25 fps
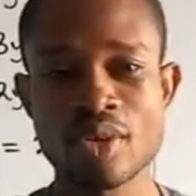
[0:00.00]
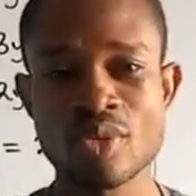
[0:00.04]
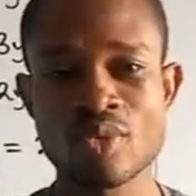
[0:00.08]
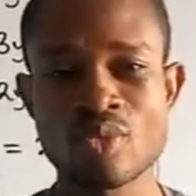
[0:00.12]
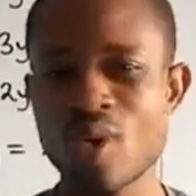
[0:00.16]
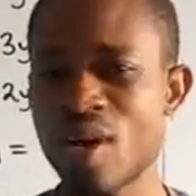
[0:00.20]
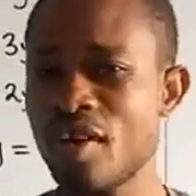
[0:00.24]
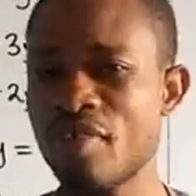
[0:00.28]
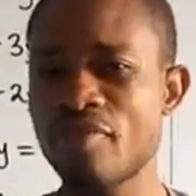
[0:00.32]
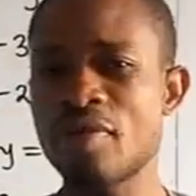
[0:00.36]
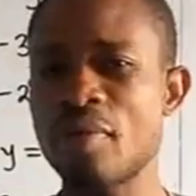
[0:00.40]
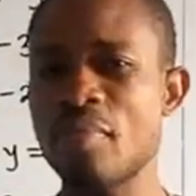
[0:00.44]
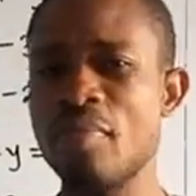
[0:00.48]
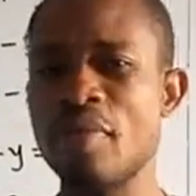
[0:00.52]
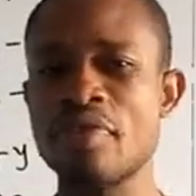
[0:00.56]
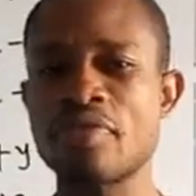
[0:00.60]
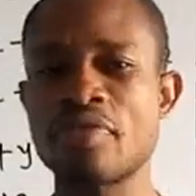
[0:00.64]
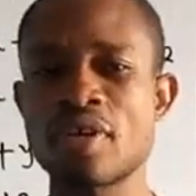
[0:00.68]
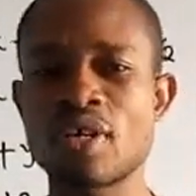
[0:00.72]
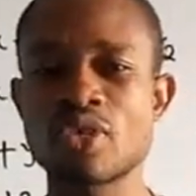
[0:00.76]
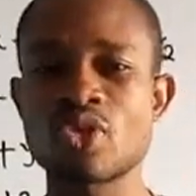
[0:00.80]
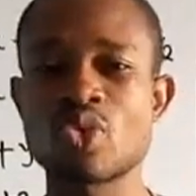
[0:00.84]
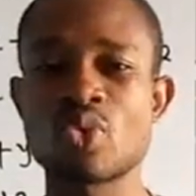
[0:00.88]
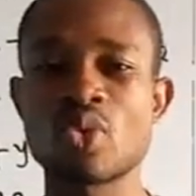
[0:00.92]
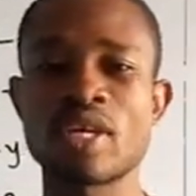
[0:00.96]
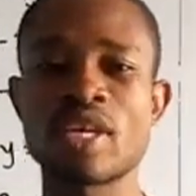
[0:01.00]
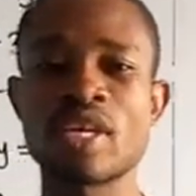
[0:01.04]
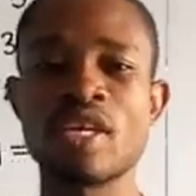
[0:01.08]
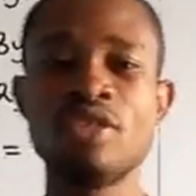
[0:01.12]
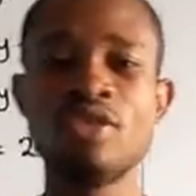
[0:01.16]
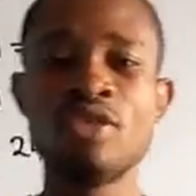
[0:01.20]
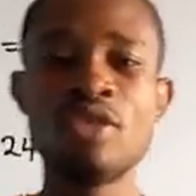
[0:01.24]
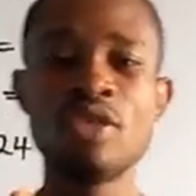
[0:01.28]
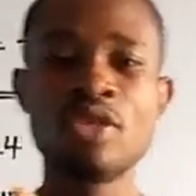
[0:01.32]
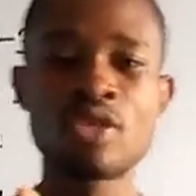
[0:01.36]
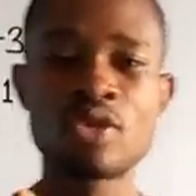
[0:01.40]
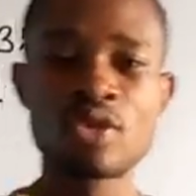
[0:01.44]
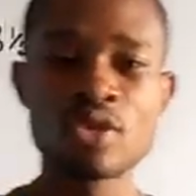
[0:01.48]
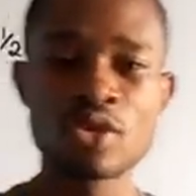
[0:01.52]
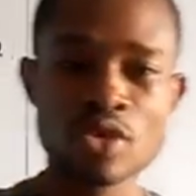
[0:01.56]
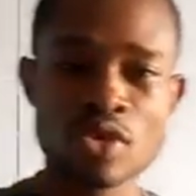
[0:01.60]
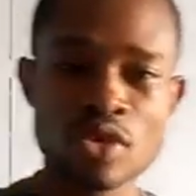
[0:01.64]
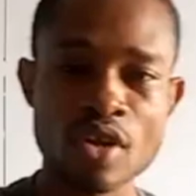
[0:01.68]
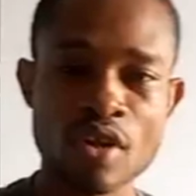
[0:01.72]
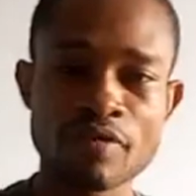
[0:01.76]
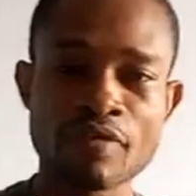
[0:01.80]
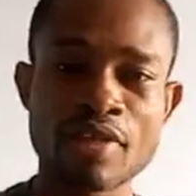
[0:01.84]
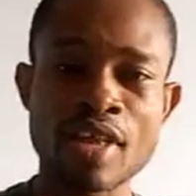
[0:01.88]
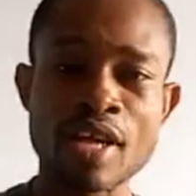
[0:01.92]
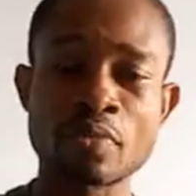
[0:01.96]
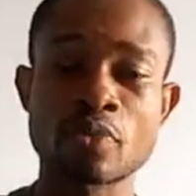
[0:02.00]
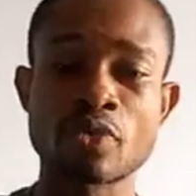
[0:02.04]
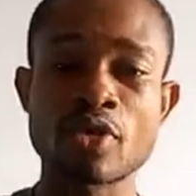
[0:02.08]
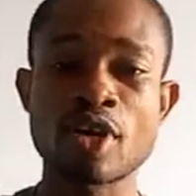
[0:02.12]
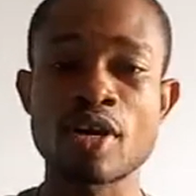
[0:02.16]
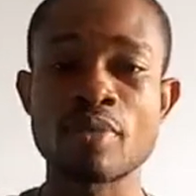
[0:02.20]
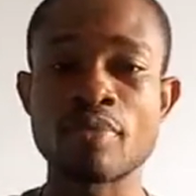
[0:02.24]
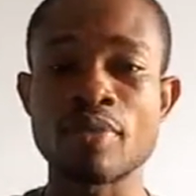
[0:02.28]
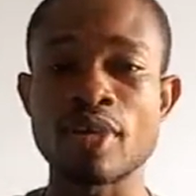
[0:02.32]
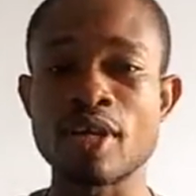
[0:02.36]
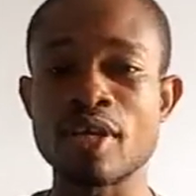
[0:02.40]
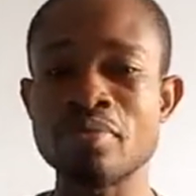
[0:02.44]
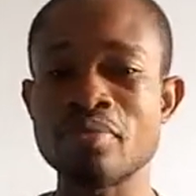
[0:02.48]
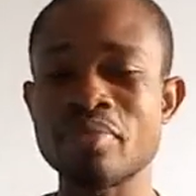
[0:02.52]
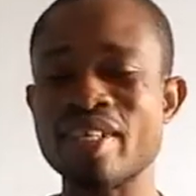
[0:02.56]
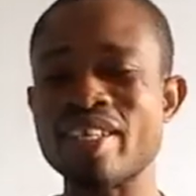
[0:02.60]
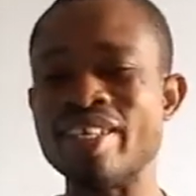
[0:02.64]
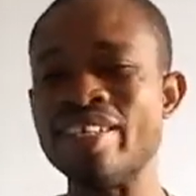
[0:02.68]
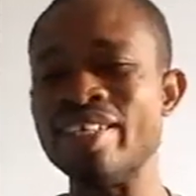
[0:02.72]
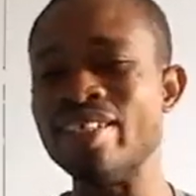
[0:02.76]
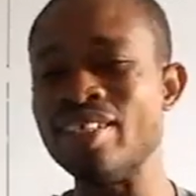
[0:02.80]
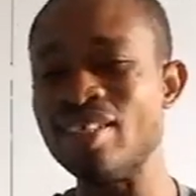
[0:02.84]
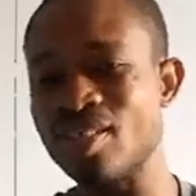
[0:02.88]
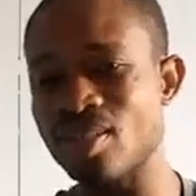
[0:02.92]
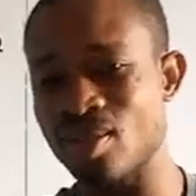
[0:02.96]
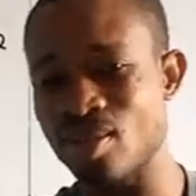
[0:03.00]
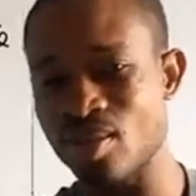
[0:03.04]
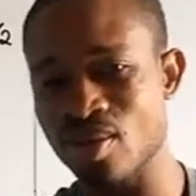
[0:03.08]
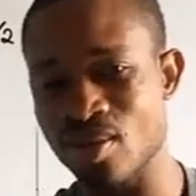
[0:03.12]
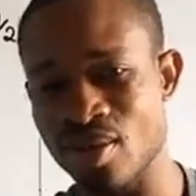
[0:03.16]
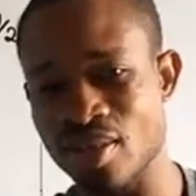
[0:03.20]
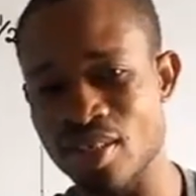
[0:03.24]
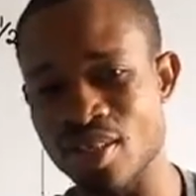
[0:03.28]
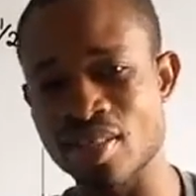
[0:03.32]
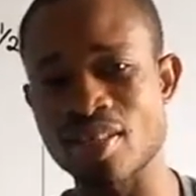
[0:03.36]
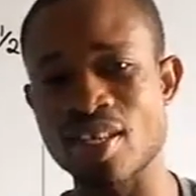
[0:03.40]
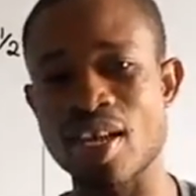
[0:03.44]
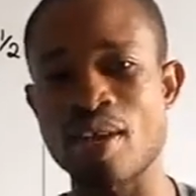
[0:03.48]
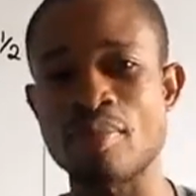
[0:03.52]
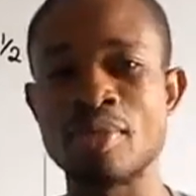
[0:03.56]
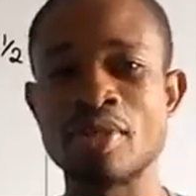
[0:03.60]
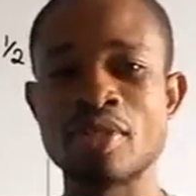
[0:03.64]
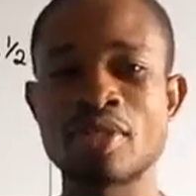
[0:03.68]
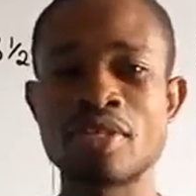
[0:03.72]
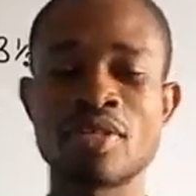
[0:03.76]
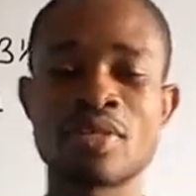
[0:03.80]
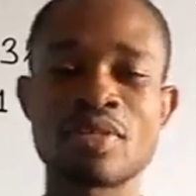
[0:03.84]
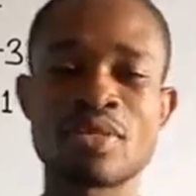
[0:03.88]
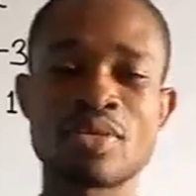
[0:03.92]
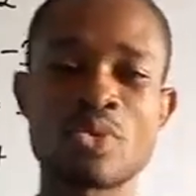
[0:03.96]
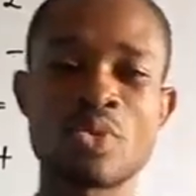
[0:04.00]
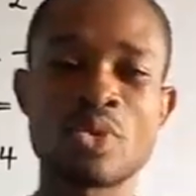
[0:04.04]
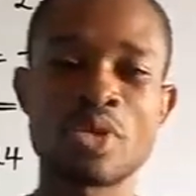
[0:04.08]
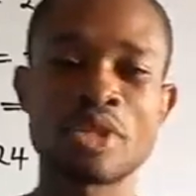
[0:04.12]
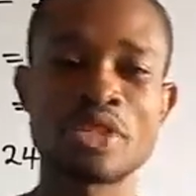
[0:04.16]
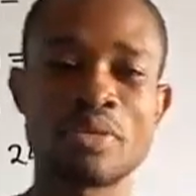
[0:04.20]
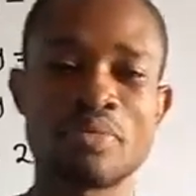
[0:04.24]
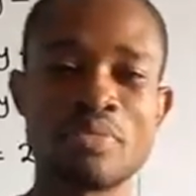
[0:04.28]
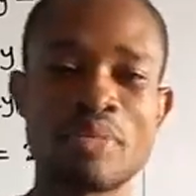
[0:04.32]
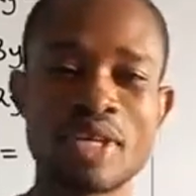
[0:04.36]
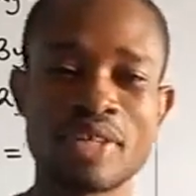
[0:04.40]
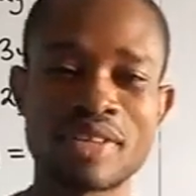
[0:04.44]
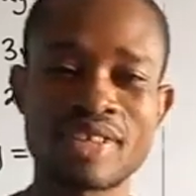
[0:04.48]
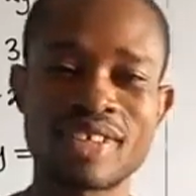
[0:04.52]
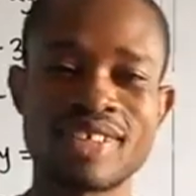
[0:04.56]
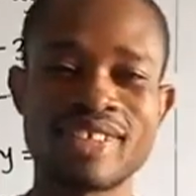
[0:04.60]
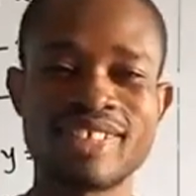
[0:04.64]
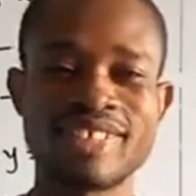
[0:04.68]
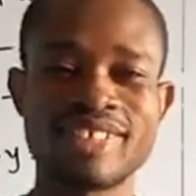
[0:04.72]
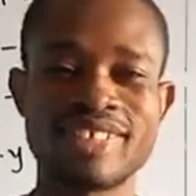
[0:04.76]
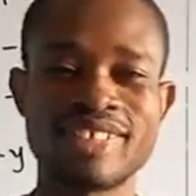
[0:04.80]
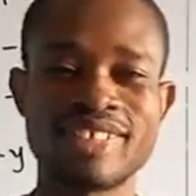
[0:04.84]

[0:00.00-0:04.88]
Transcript: One of the methods we can use to solve that problem is using simultaneous equation method.